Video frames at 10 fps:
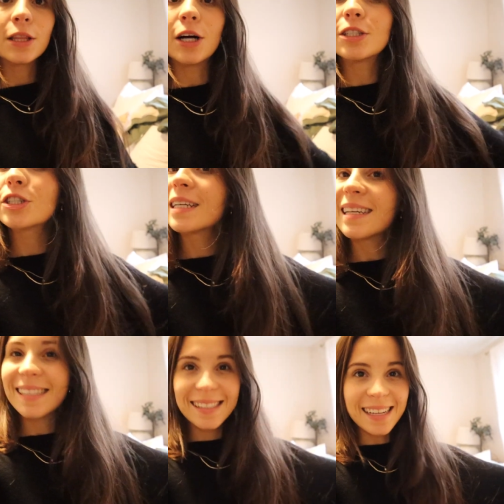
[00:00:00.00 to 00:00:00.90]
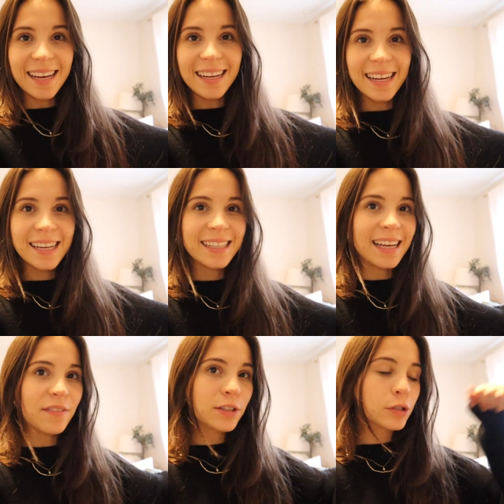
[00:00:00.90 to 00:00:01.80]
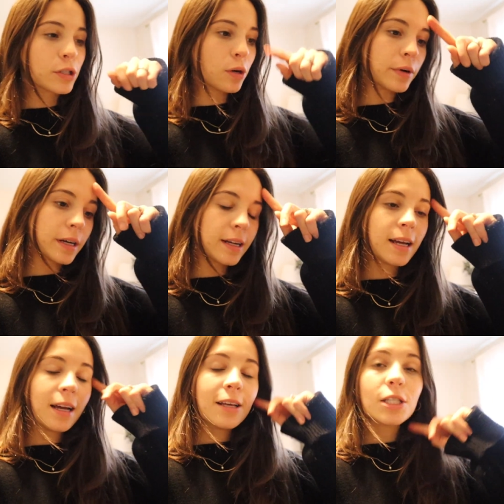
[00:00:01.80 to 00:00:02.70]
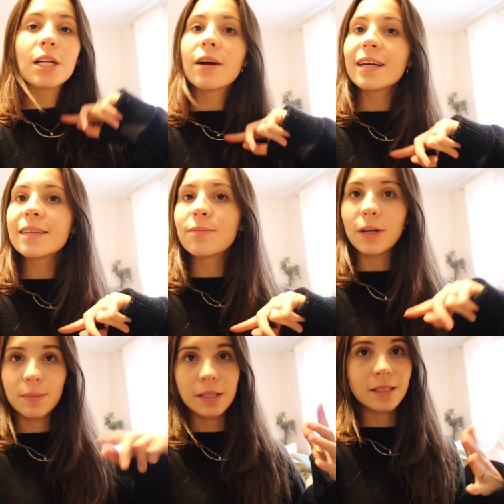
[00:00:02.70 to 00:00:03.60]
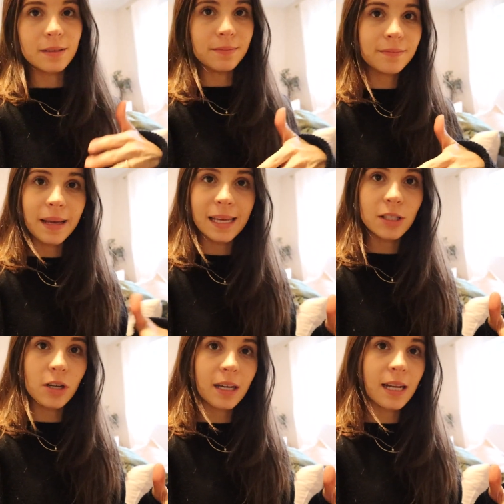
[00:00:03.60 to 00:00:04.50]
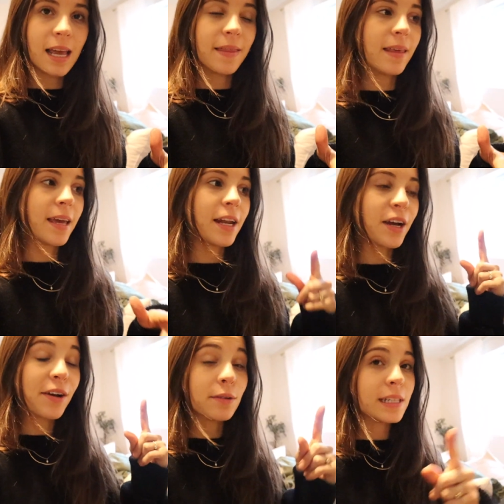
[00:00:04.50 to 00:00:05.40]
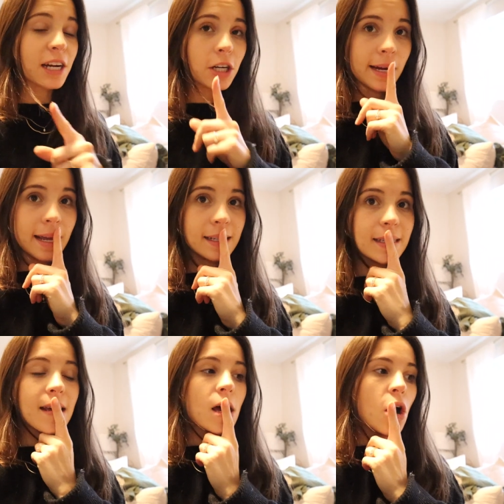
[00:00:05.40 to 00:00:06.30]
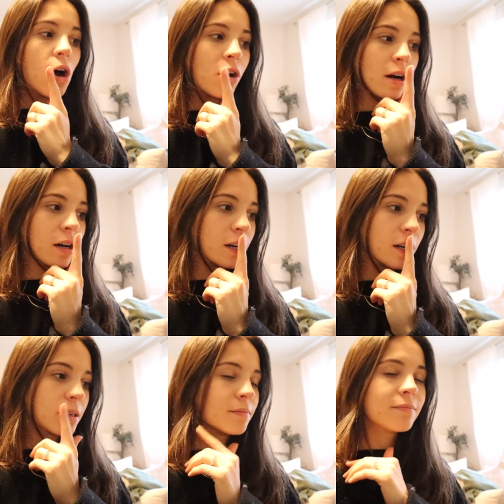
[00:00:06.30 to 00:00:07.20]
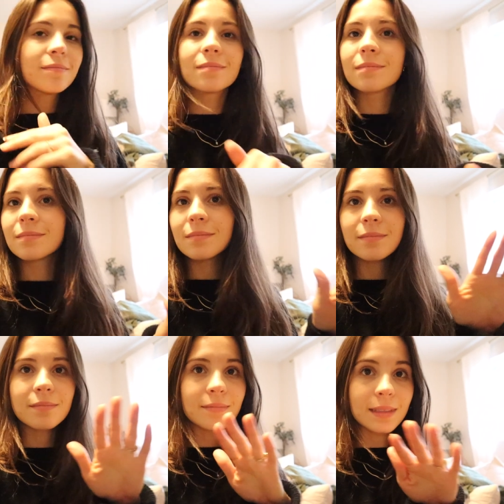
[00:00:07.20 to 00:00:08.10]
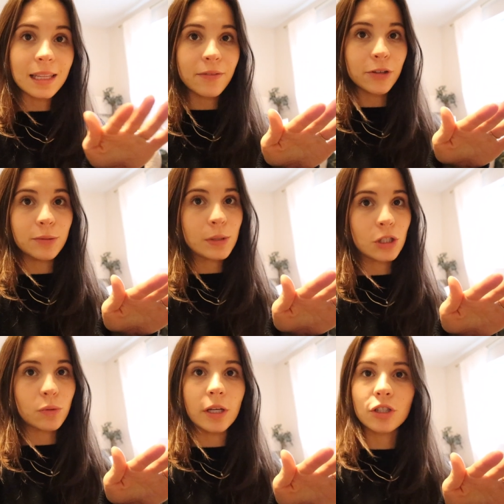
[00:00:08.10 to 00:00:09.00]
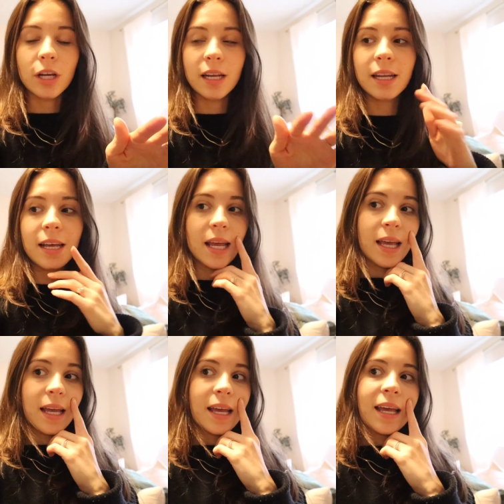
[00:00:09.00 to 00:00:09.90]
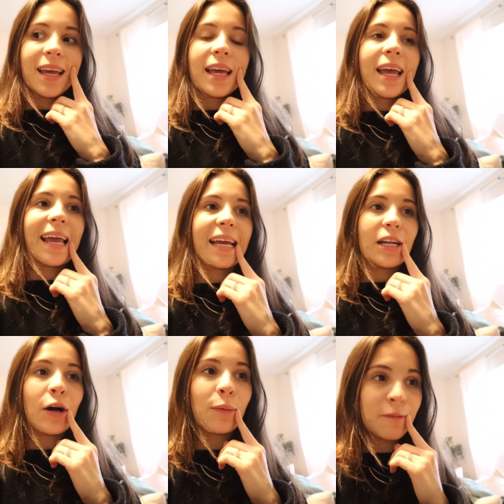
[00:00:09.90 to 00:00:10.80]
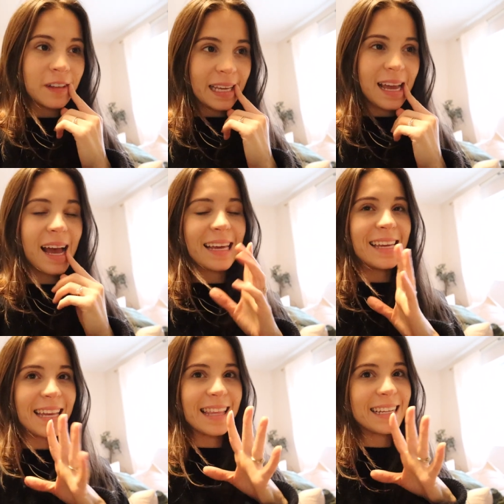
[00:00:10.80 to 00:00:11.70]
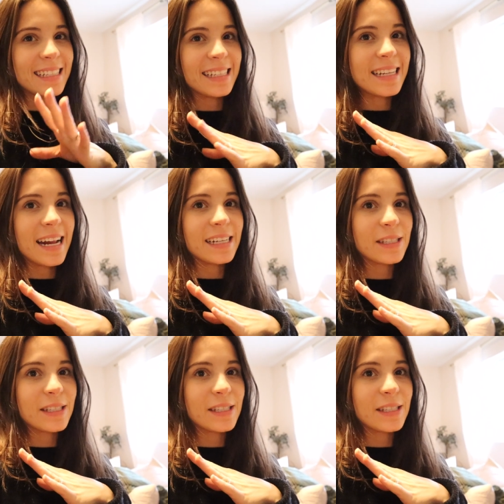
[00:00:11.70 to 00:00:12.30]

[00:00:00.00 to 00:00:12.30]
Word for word: Laundry is done and that feels so good. So now I want to put some pants on and then go decorate our living room situation. And hopefully I can get that done today.